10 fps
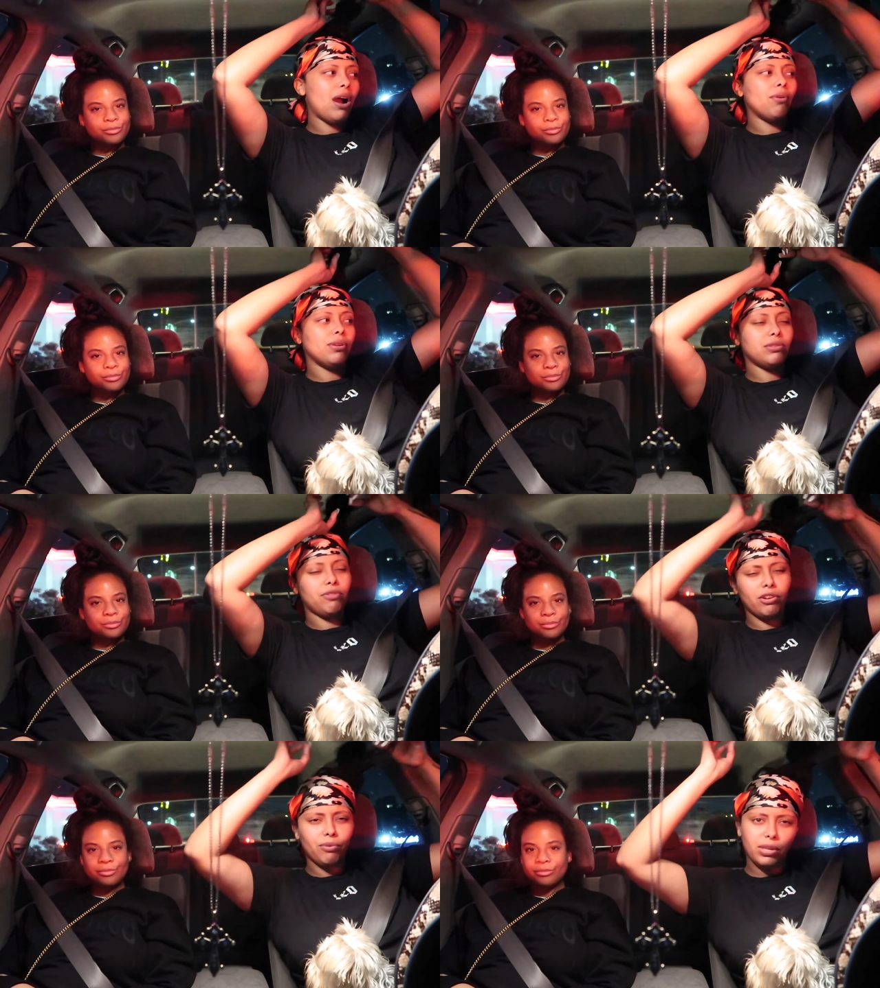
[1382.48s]
Speaker 1: hours.
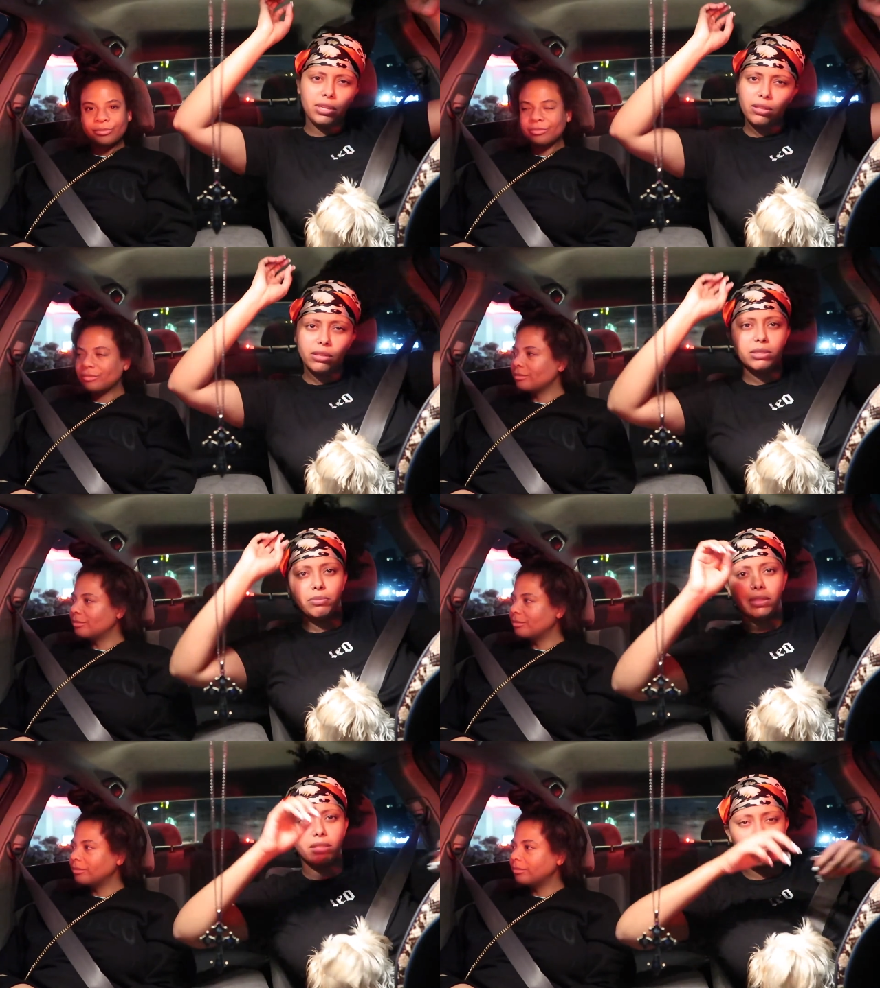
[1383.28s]
Fucking ridiculous,
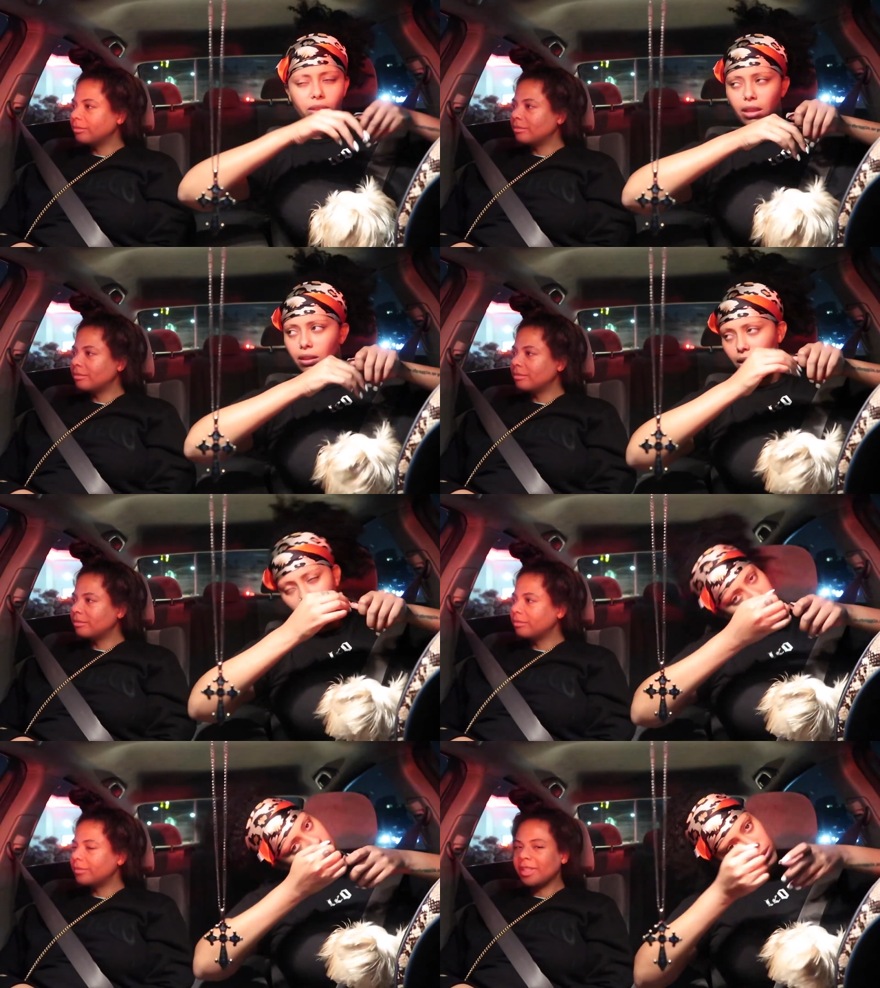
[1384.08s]
but it's okay.
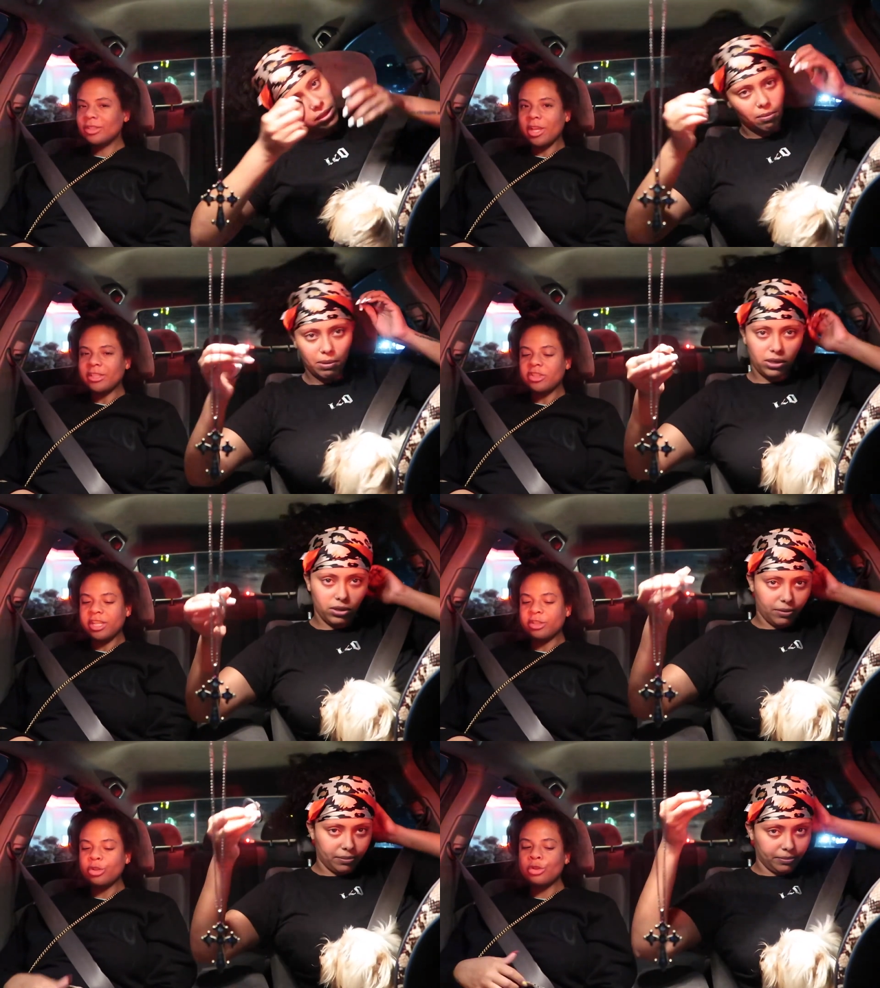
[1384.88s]
Speaker 2: So I
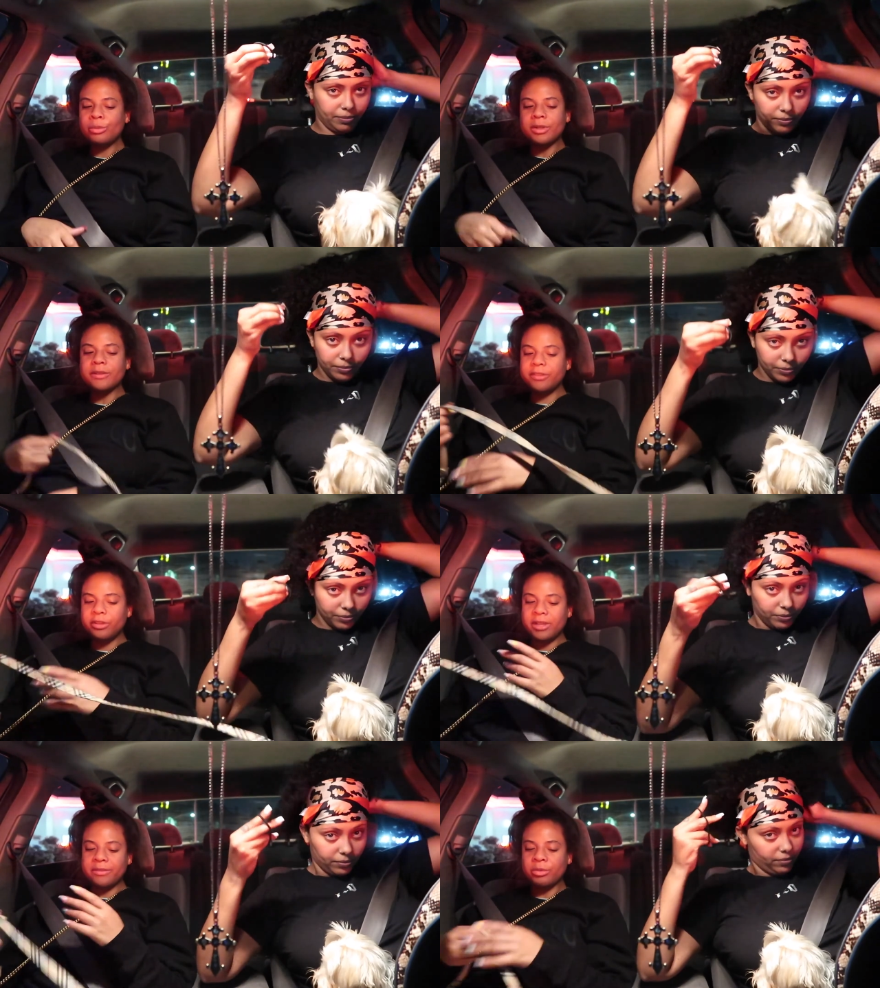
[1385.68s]
suggest you Uber if
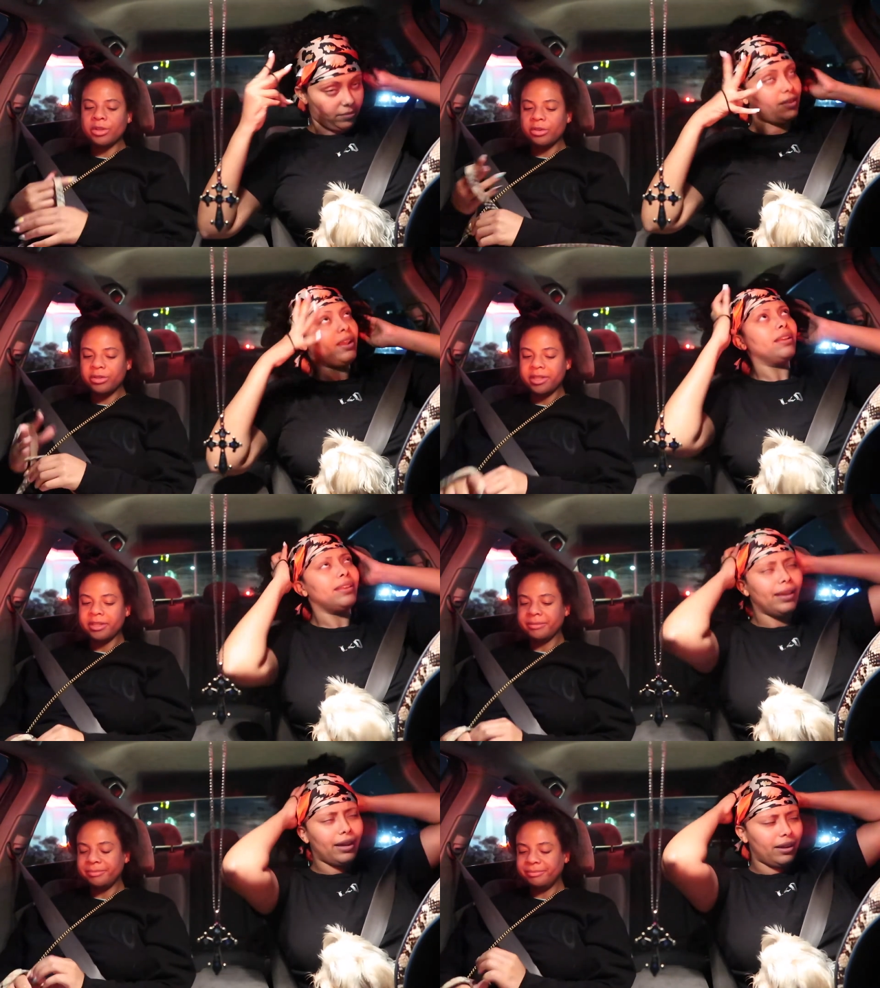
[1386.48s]
you ever want to go
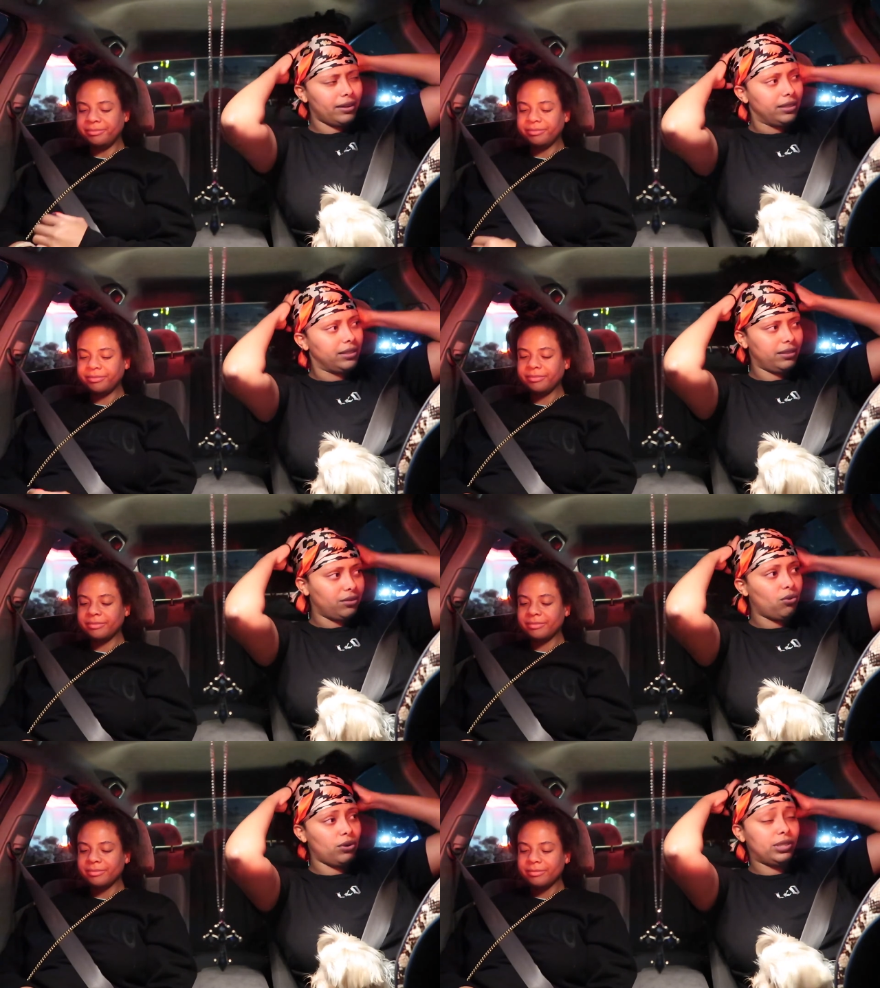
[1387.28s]
down. Yeah, honestly,
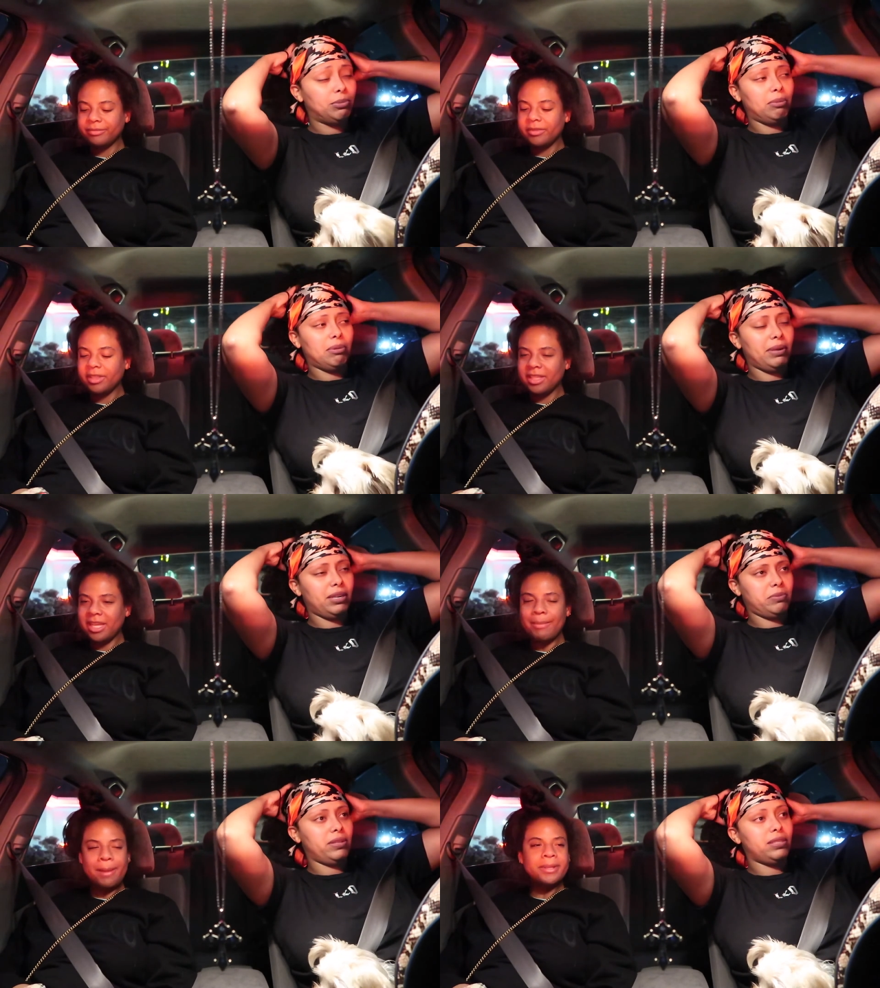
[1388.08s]
or just be
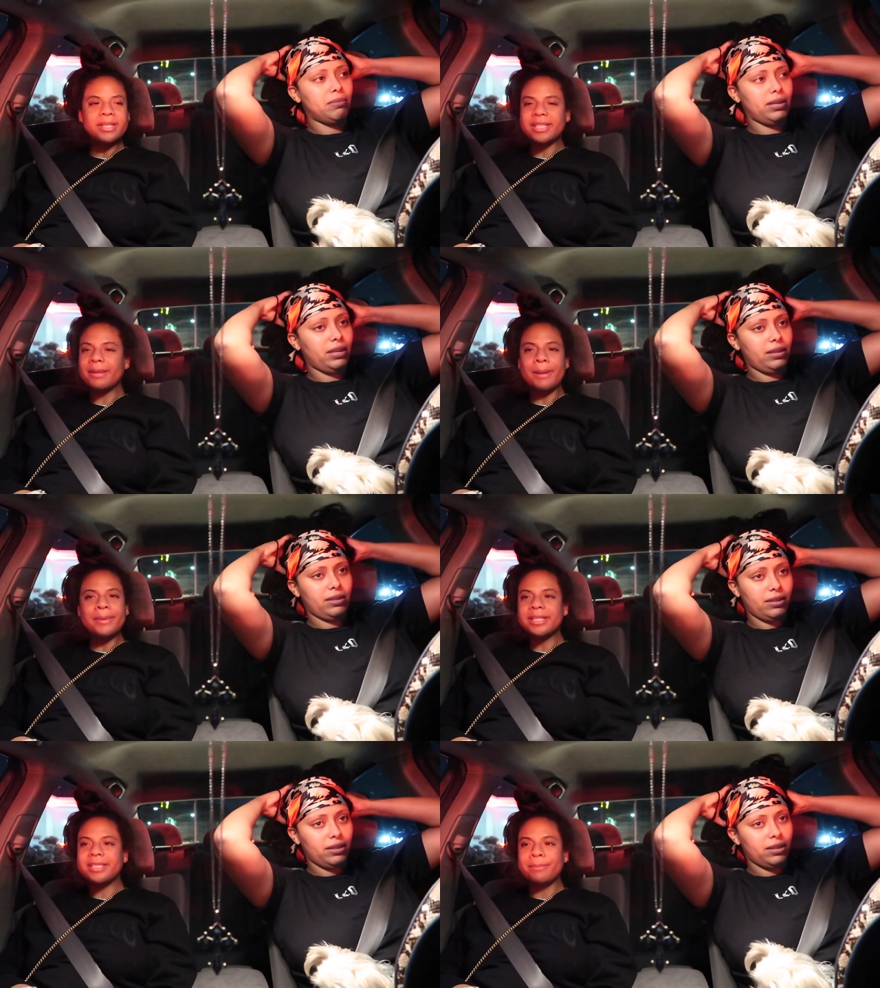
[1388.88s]
prepared. It might be
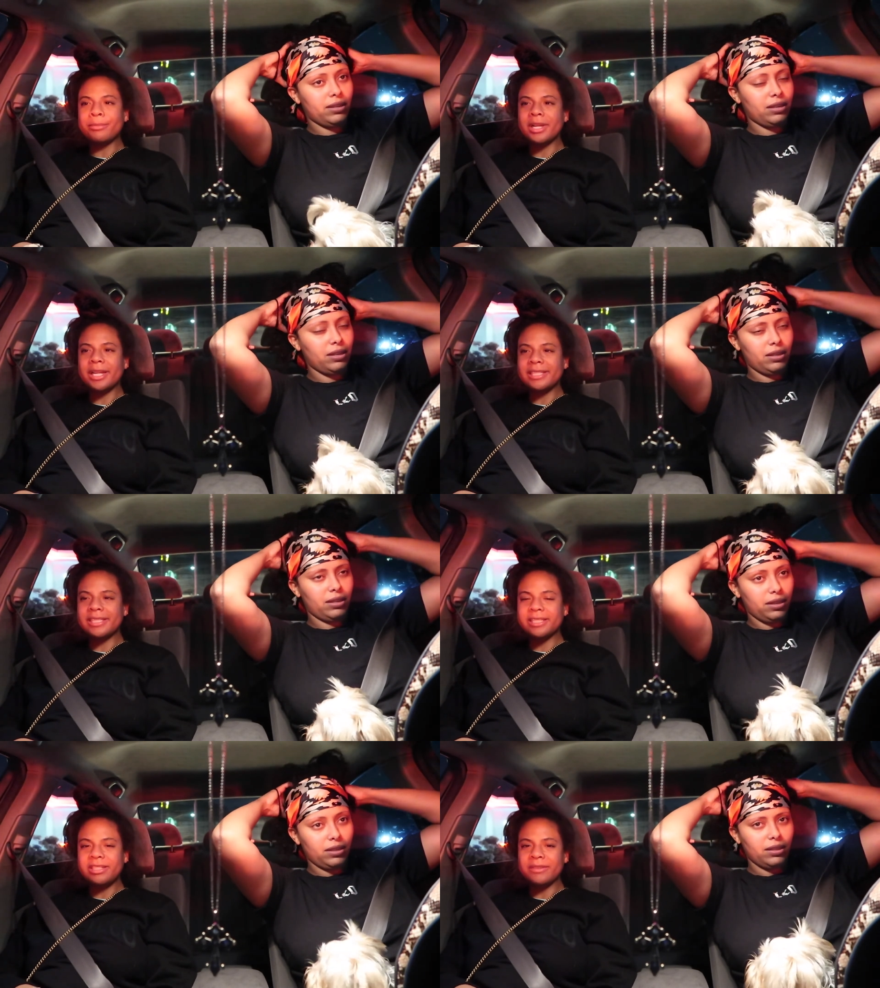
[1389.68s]
the same price.
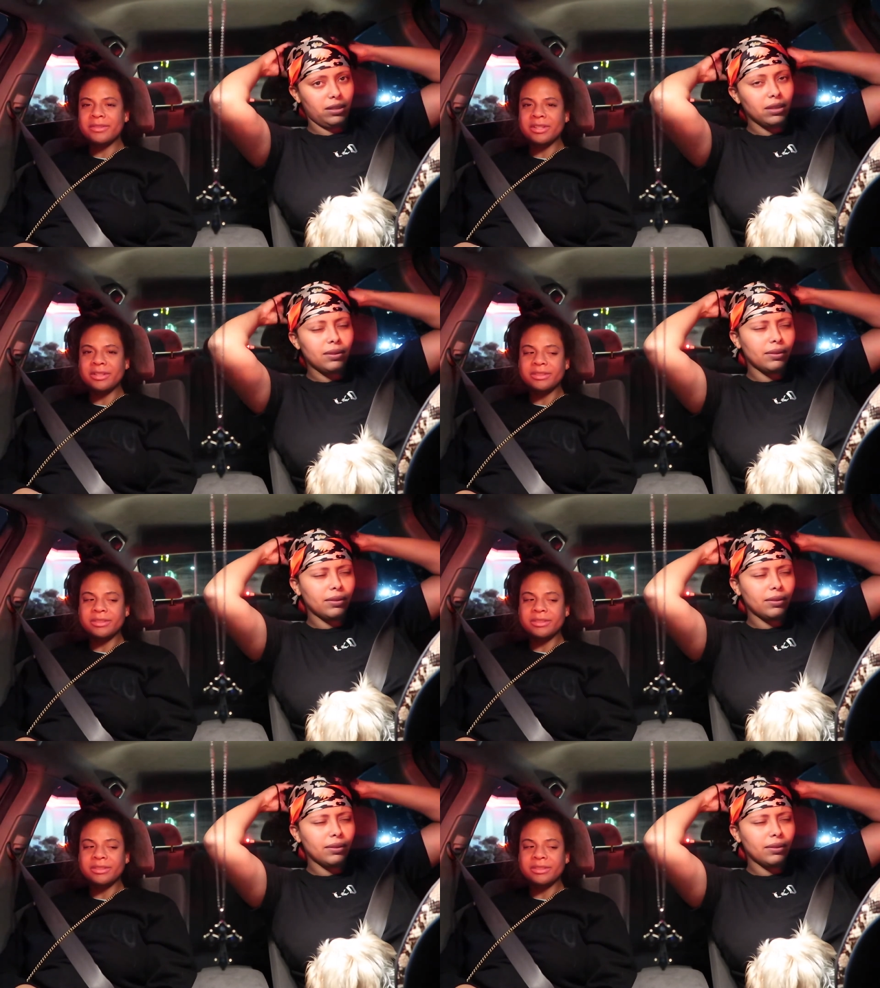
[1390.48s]
You never know.